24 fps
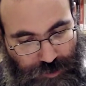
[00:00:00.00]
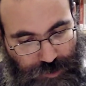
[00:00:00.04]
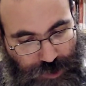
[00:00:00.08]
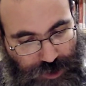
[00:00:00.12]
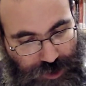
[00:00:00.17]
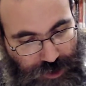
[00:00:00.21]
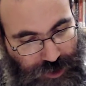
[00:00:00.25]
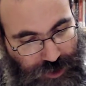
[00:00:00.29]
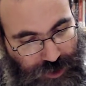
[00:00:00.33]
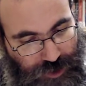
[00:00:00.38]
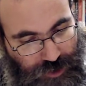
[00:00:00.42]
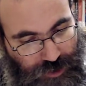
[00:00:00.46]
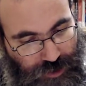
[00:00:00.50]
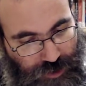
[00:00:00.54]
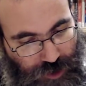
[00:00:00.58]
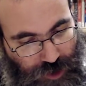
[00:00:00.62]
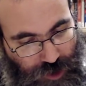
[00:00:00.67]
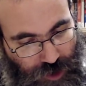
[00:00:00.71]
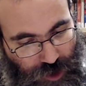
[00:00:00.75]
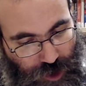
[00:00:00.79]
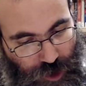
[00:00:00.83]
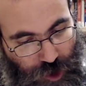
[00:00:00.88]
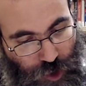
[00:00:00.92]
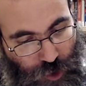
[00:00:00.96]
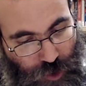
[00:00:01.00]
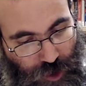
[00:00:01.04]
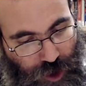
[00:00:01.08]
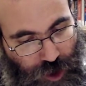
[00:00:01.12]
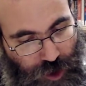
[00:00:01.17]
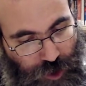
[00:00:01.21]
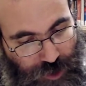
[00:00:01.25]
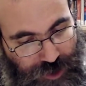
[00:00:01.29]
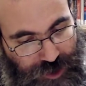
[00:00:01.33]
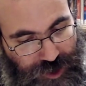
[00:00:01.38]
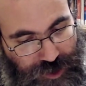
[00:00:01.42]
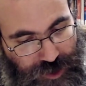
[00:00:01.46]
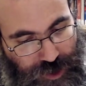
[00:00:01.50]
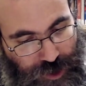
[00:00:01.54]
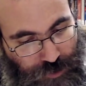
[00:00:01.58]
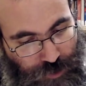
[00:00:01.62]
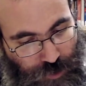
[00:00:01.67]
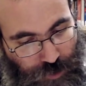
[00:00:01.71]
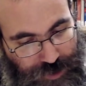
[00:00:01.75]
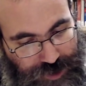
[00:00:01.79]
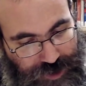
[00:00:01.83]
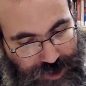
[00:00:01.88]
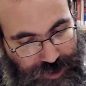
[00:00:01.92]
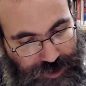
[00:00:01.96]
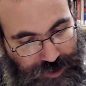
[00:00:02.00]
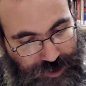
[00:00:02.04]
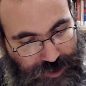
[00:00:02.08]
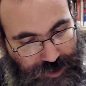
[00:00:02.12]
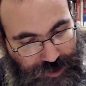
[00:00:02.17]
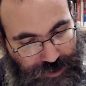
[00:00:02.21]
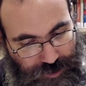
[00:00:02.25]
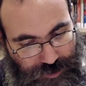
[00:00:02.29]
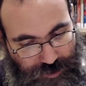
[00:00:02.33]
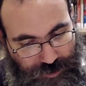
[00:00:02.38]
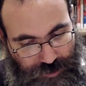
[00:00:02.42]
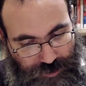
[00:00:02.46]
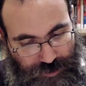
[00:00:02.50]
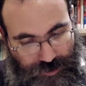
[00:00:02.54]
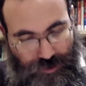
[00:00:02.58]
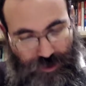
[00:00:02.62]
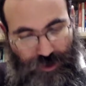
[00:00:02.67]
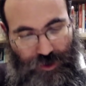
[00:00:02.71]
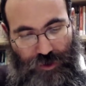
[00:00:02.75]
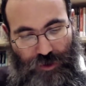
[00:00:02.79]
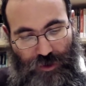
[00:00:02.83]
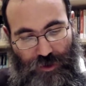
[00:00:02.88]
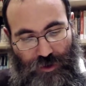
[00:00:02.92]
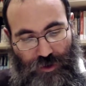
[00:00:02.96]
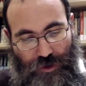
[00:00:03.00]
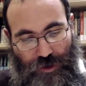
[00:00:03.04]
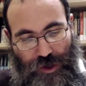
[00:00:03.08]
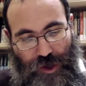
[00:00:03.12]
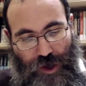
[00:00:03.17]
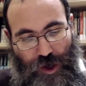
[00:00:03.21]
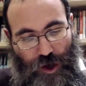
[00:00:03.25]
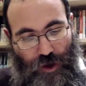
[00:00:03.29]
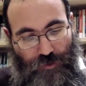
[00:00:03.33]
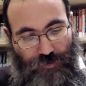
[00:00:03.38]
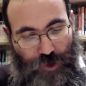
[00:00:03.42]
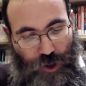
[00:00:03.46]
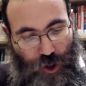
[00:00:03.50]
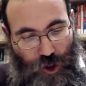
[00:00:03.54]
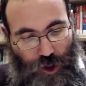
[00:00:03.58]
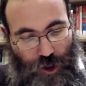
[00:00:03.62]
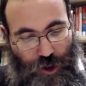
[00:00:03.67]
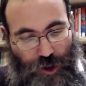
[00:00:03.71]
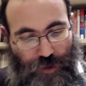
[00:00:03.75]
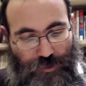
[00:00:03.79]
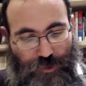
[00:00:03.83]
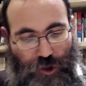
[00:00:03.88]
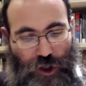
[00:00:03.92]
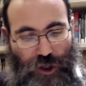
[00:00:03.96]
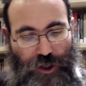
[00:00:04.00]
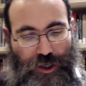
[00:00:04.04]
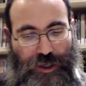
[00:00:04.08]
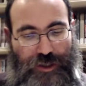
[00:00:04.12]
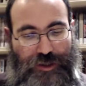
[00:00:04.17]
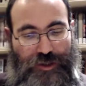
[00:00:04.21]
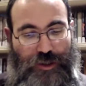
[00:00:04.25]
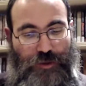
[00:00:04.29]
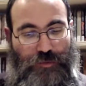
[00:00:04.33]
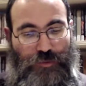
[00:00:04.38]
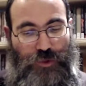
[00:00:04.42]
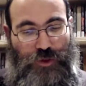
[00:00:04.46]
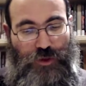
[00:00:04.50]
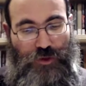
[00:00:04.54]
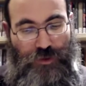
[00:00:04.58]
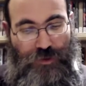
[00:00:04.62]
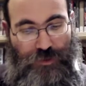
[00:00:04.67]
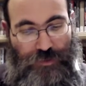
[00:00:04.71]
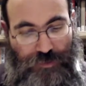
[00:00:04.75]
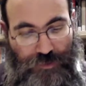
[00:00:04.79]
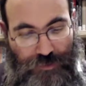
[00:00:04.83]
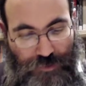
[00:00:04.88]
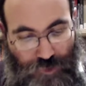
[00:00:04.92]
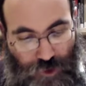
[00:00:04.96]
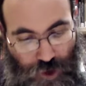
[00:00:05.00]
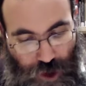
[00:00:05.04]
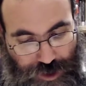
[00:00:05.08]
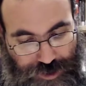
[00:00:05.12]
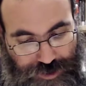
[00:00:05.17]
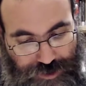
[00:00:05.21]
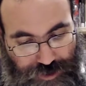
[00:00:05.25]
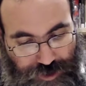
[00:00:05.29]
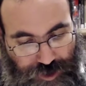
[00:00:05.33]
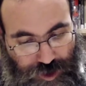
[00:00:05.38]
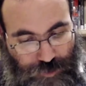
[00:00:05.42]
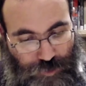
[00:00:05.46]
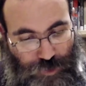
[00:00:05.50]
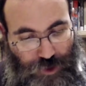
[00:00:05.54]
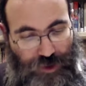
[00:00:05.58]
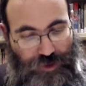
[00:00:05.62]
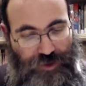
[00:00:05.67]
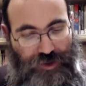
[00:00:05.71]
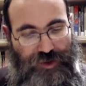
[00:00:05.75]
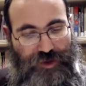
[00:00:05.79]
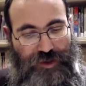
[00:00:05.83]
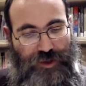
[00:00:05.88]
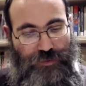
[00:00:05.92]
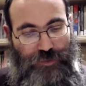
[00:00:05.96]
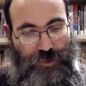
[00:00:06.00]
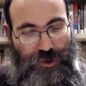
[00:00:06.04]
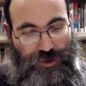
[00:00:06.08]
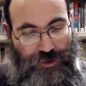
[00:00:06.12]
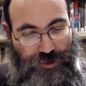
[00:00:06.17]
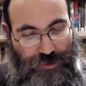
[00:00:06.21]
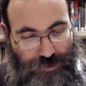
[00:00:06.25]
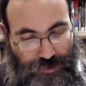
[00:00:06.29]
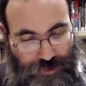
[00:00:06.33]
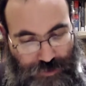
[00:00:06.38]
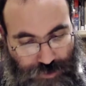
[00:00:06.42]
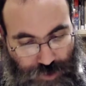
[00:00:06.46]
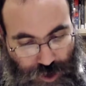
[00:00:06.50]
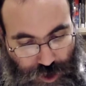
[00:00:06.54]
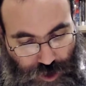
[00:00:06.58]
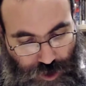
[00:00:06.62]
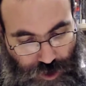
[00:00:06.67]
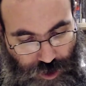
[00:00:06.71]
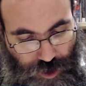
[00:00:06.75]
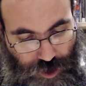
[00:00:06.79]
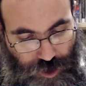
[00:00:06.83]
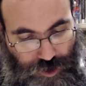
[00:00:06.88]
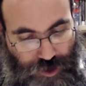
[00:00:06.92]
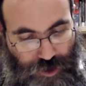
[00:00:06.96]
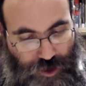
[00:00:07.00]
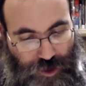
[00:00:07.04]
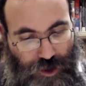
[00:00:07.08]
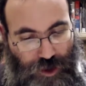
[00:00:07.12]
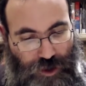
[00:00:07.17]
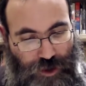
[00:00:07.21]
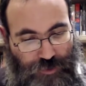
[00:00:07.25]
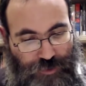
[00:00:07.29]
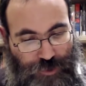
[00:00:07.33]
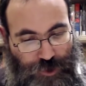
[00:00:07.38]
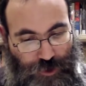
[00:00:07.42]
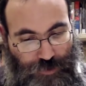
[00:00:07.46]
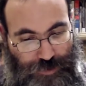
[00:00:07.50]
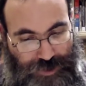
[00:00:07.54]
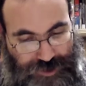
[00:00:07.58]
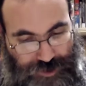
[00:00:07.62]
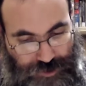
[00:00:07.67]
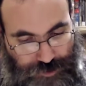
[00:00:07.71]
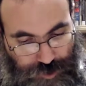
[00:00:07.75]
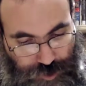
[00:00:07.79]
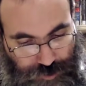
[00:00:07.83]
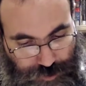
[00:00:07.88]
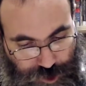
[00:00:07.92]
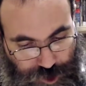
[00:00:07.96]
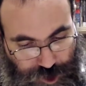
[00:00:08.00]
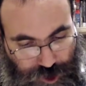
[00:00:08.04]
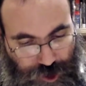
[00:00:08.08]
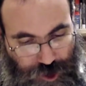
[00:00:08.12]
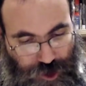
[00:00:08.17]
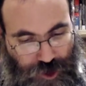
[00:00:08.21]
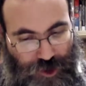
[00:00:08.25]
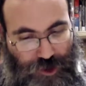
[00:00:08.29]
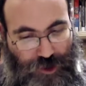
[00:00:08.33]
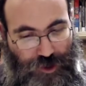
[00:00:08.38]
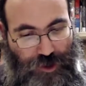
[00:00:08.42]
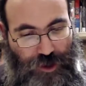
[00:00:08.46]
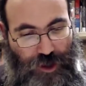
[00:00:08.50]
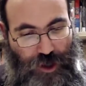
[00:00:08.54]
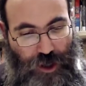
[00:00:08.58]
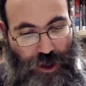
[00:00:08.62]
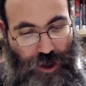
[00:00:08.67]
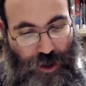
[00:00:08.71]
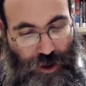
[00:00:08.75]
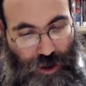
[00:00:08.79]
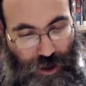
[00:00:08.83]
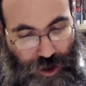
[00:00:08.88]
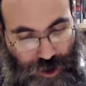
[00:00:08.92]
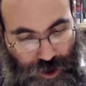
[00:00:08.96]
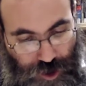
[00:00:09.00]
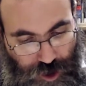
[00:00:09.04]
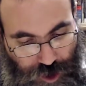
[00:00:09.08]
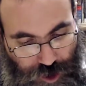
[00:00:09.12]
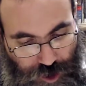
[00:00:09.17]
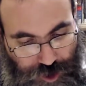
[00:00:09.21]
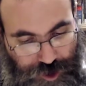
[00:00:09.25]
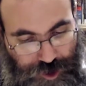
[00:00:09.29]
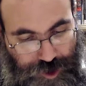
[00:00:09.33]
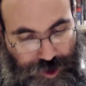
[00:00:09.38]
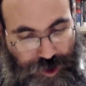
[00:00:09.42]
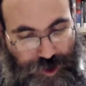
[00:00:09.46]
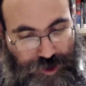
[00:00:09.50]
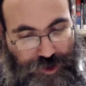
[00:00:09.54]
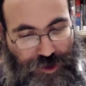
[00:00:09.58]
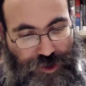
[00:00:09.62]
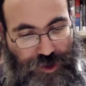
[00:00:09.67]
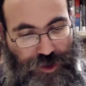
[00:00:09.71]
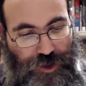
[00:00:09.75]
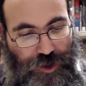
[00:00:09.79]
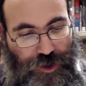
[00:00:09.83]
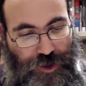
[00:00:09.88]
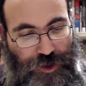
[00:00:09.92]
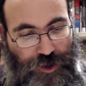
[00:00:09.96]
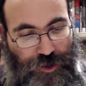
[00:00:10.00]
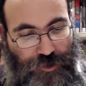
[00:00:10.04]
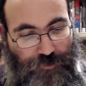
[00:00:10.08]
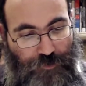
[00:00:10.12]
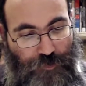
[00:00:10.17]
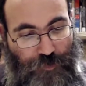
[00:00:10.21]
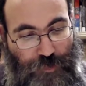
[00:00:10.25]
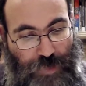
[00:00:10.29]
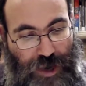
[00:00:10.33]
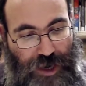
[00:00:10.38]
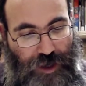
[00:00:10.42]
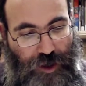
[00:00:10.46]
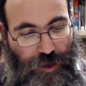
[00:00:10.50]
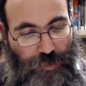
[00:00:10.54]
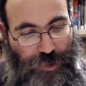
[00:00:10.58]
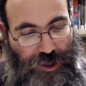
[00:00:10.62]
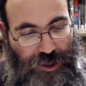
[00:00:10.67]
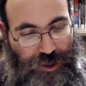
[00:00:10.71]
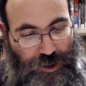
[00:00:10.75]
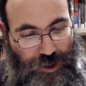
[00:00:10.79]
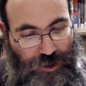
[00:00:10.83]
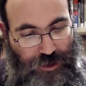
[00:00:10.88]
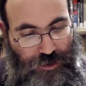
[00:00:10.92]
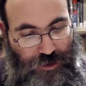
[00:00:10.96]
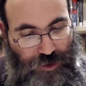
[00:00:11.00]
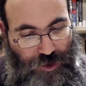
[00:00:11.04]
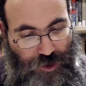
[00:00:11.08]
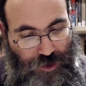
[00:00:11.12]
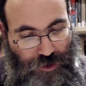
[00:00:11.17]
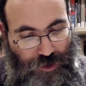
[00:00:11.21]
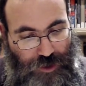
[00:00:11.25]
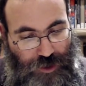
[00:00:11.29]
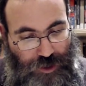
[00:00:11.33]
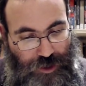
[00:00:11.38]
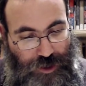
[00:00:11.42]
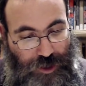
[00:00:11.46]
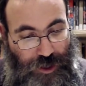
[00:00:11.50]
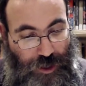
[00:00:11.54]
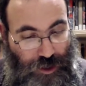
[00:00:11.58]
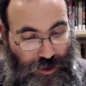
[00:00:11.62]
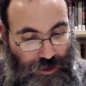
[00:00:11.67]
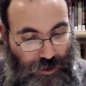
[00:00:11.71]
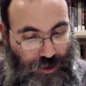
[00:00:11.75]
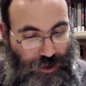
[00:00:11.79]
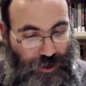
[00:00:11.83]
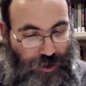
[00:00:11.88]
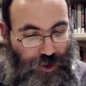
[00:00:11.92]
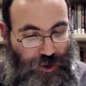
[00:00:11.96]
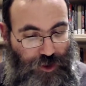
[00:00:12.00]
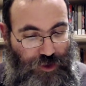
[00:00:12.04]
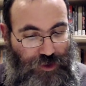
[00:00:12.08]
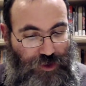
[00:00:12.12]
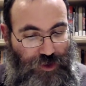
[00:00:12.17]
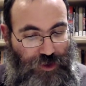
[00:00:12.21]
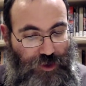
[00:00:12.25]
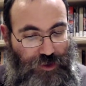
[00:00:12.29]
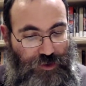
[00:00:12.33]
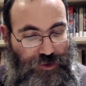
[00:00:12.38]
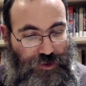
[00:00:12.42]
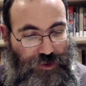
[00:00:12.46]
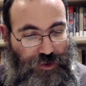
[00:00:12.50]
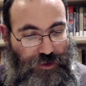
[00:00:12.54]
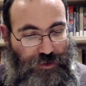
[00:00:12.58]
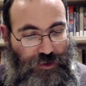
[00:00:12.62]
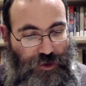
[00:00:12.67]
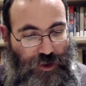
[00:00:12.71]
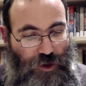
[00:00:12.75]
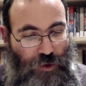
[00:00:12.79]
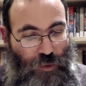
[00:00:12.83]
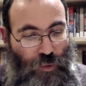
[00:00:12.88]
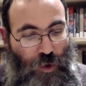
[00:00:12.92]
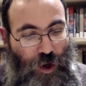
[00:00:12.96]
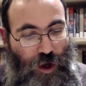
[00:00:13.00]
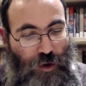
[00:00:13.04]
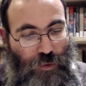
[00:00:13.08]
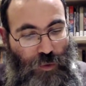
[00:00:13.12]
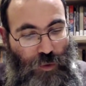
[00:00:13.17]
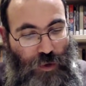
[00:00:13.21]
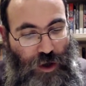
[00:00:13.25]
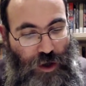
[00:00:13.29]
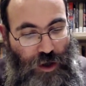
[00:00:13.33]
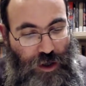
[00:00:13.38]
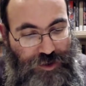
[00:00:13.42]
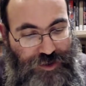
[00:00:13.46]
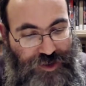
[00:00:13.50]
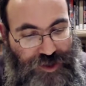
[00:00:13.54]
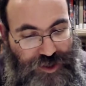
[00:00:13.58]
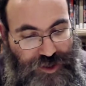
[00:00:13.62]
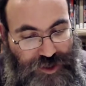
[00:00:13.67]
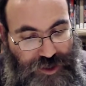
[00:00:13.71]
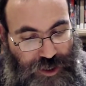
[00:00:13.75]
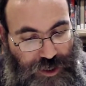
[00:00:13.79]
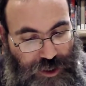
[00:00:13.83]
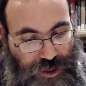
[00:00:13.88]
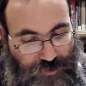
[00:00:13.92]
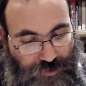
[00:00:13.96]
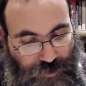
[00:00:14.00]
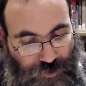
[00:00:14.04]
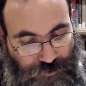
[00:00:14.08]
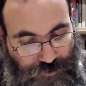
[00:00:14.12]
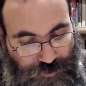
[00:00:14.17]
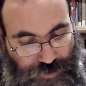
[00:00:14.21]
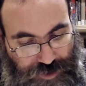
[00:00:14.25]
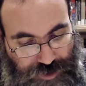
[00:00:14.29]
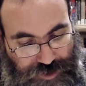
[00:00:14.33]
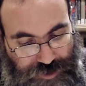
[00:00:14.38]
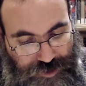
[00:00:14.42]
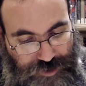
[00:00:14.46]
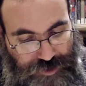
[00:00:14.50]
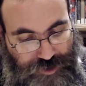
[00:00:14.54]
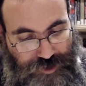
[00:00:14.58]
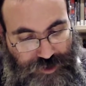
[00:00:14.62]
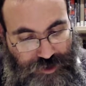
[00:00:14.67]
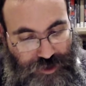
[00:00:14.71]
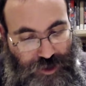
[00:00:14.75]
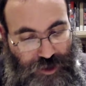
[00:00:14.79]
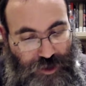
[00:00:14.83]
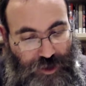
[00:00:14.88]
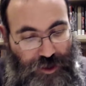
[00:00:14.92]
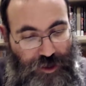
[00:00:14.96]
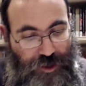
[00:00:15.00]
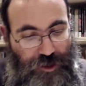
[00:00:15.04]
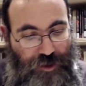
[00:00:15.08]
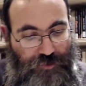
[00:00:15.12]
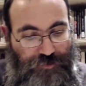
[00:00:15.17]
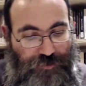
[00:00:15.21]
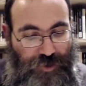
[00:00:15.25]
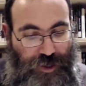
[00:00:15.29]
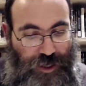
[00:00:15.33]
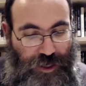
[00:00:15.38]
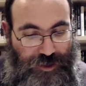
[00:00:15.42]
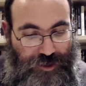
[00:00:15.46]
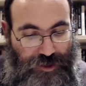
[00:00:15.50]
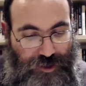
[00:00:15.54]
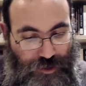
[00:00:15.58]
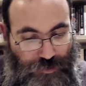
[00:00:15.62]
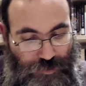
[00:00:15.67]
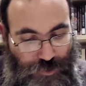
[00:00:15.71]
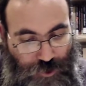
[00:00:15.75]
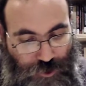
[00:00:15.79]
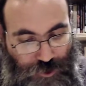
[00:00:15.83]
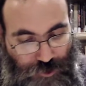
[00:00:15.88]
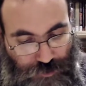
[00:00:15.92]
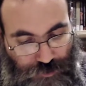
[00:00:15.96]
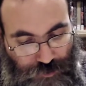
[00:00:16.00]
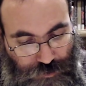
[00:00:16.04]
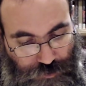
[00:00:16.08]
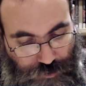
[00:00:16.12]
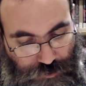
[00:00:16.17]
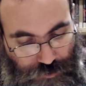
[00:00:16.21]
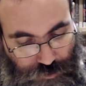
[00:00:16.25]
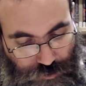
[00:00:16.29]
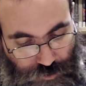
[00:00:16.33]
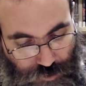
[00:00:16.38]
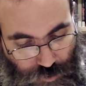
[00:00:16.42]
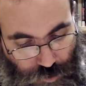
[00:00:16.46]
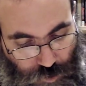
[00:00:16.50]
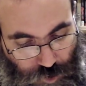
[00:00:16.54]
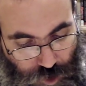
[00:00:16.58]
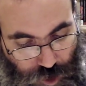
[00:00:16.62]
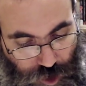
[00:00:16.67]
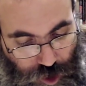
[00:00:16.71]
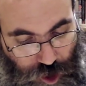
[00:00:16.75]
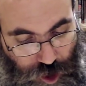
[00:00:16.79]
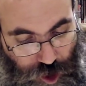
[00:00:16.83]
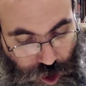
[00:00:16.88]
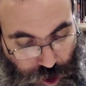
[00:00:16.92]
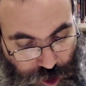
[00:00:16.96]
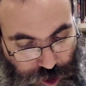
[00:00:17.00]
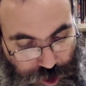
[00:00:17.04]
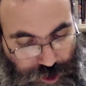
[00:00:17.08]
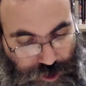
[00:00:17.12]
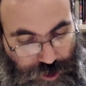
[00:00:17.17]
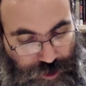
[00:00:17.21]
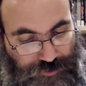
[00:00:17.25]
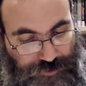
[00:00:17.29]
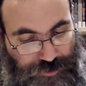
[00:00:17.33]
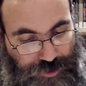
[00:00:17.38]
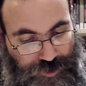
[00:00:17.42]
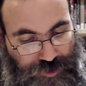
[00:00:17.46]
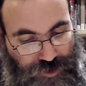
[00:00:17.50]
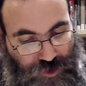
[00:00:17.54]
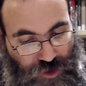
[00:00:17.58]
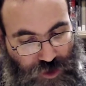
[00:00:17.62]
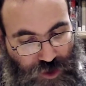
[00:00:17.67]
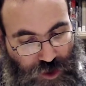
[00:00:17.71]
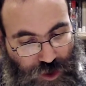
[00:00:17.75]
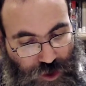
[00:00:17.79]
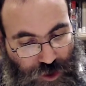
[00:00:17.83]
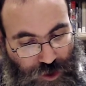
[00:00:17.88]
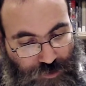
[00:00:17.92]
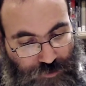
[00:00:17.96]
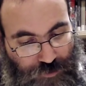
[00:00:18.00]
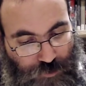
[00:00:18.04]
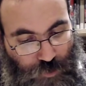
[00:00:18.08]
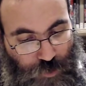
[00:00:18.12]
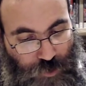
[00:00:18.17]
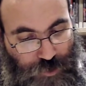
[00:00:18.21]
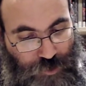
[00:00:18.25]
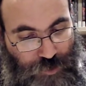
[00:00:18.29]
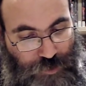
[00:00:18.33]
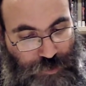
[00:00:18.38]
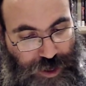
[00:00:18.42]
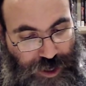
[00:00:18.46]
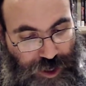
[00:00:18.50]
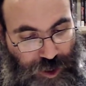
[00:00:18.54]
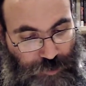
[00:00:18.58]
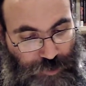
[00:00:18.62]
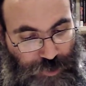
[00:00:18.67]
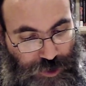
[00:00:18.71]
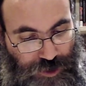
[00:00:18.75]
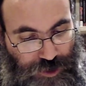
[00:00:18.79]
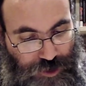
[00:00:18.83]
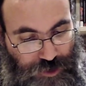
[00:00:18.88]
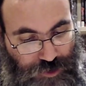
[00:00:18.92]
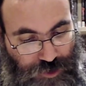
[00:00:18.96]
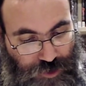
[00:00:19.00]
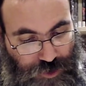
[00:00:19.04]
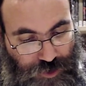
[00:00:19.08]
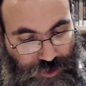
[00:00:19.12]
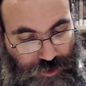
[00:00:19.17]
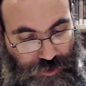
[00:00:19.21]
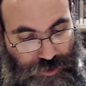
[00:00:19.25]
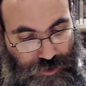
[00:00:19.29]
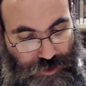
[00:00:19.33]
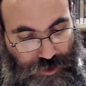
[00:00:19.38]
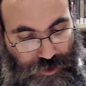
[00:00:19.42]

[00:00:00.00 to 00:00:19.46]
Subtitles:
But here, are you understanding what we're saying here? Good. The koidim shayat tzimtzum, prior to there being the tzimtzum, haya, we're talking about tzimtzum arishain, haya ha'ir ein soif, meir begilui al yidei oisius. What was the state of affairs lifnei tzimtzum? The oir of ein soif was meir begilui,